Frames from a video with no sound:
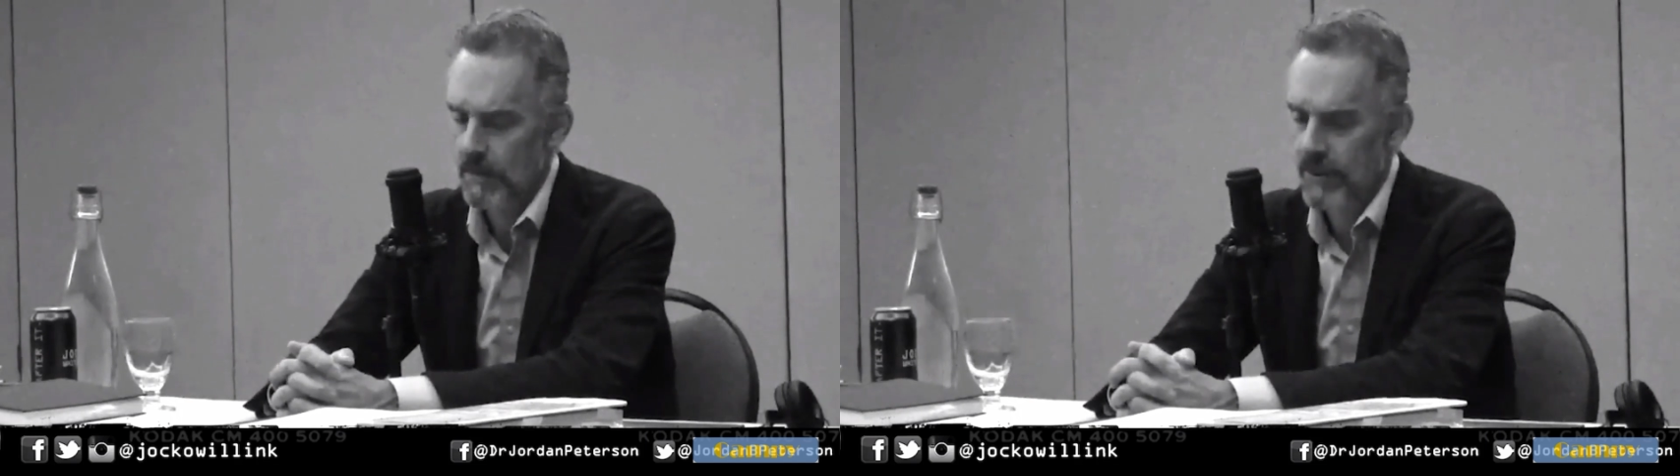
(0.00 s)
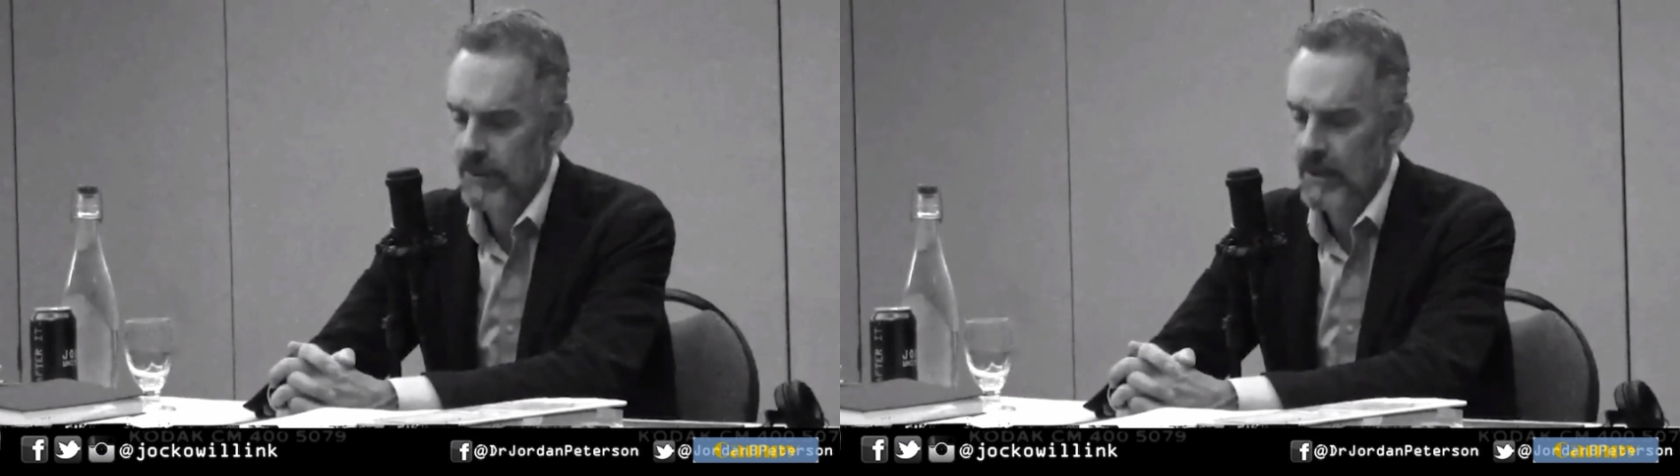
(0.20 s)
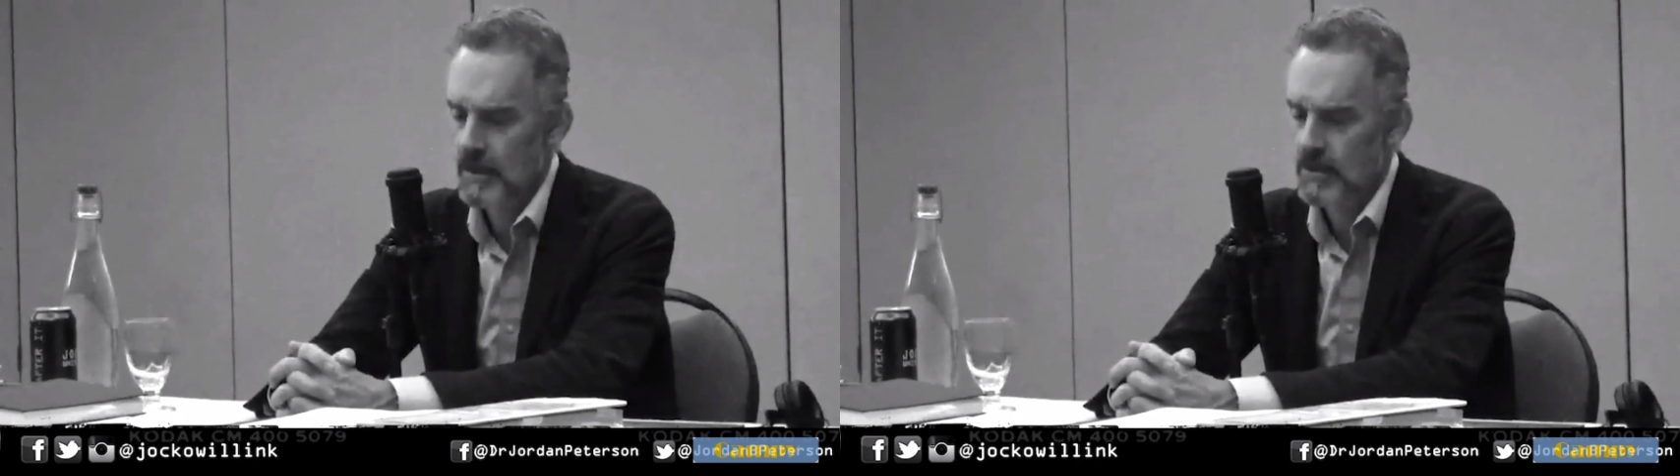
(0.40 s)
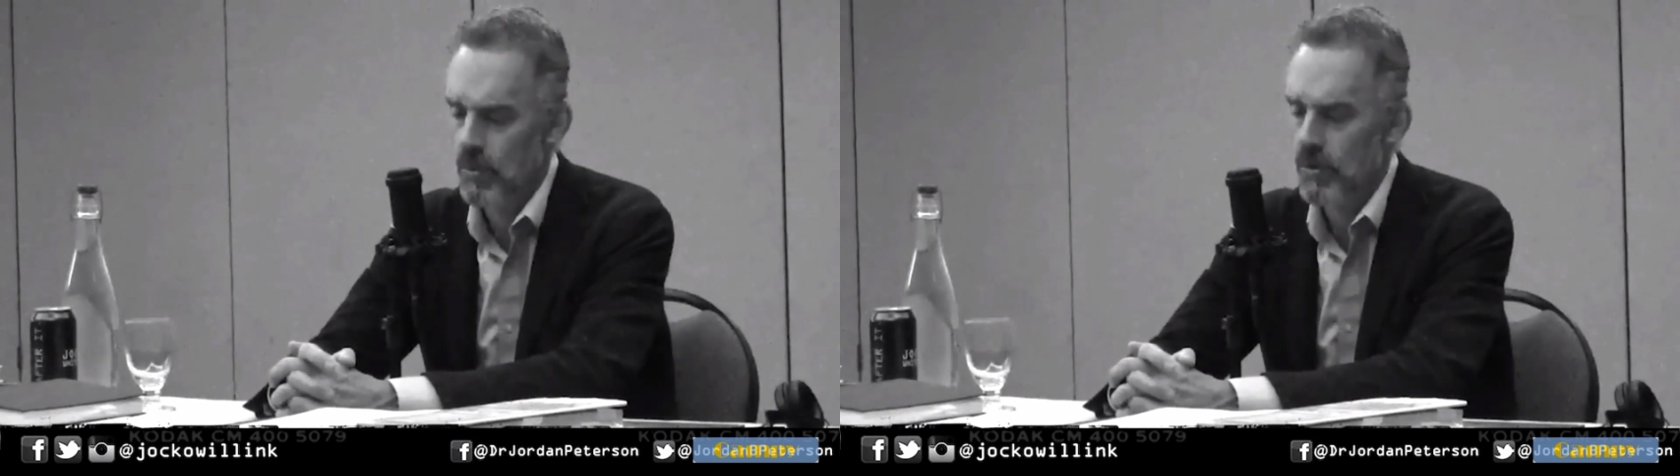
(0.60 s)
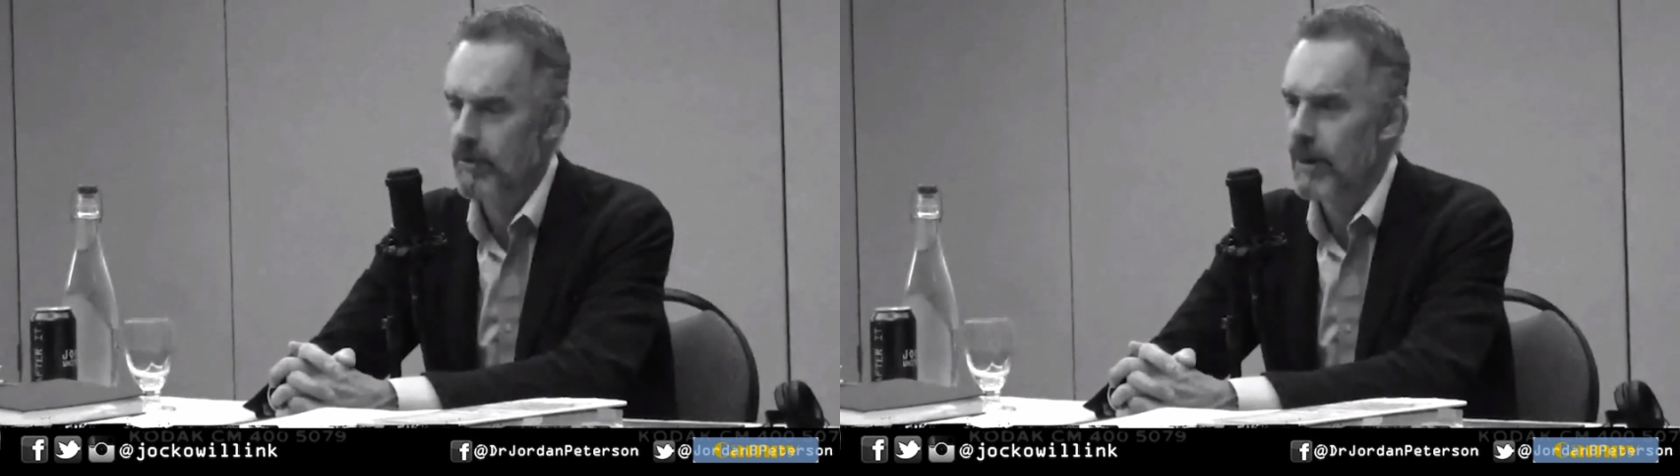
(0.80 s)
think is
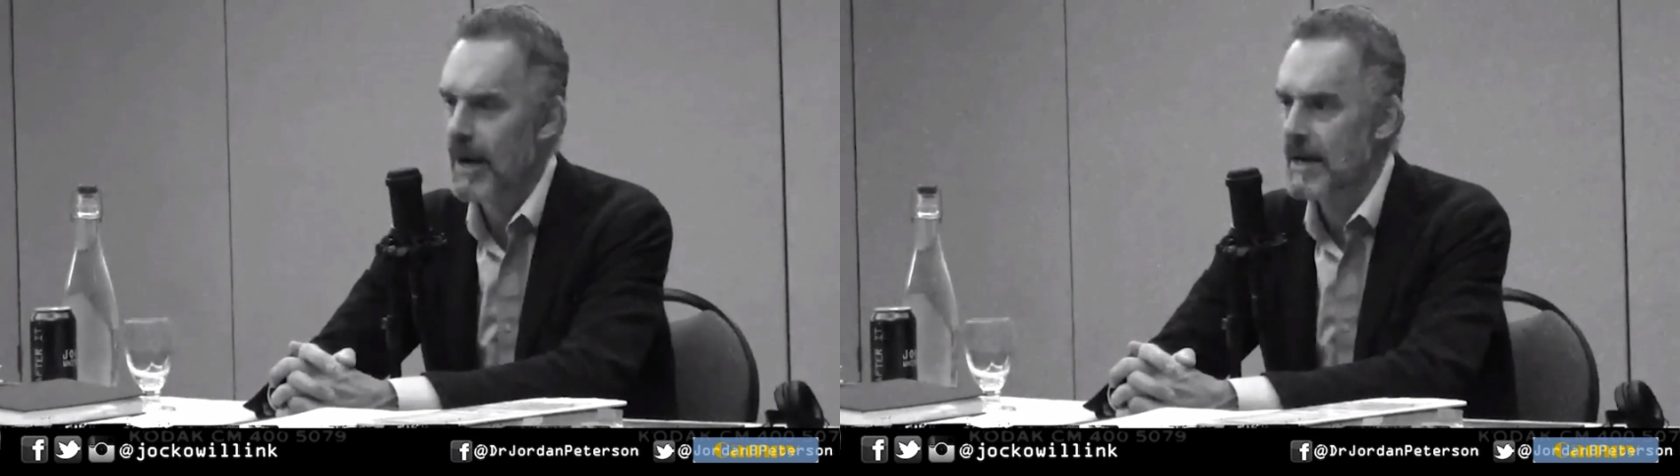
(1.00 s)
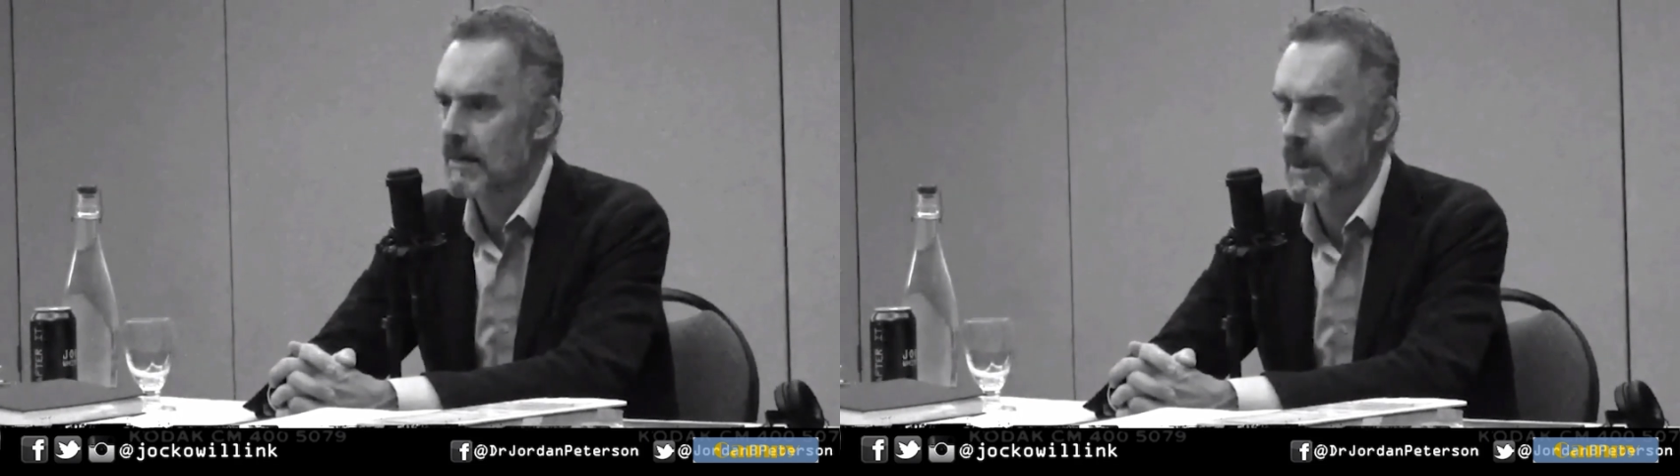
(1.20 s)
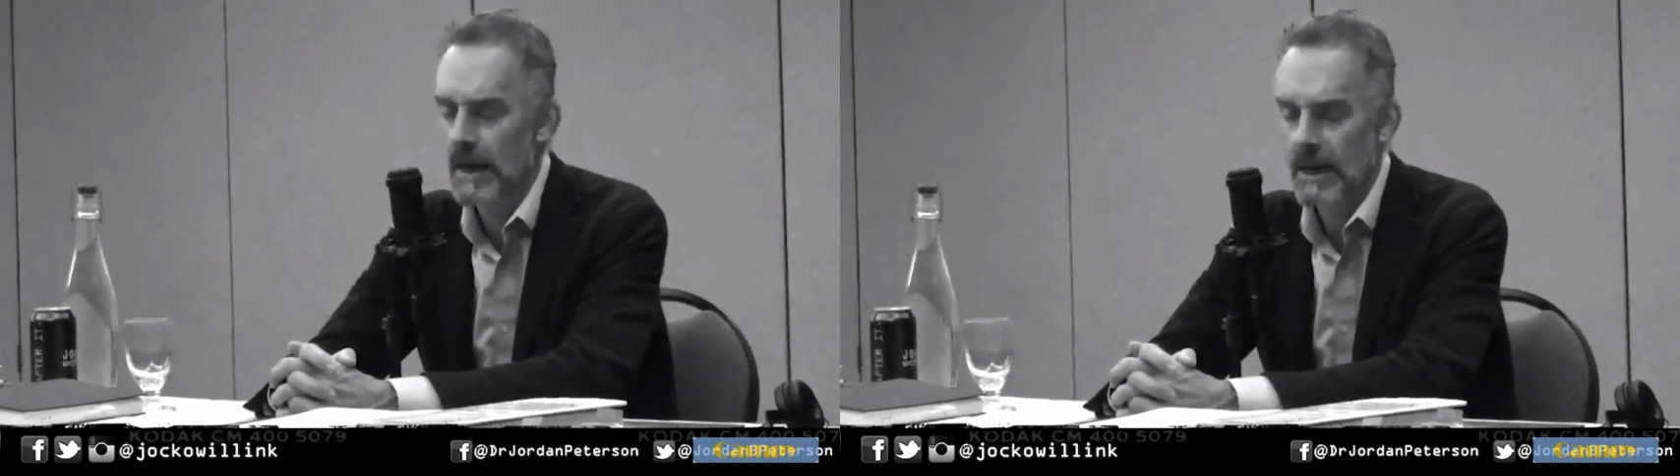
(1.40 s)
worth abiding by,